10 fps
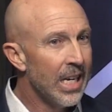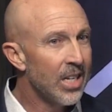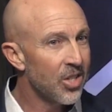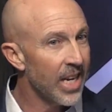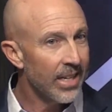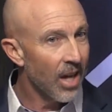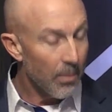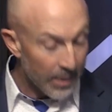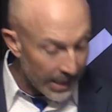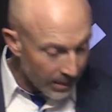Say, not
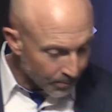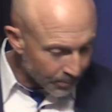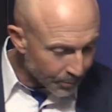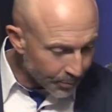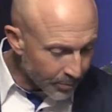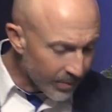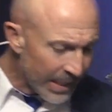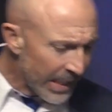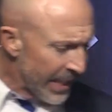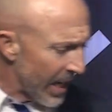me.
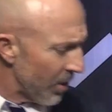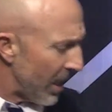Now, the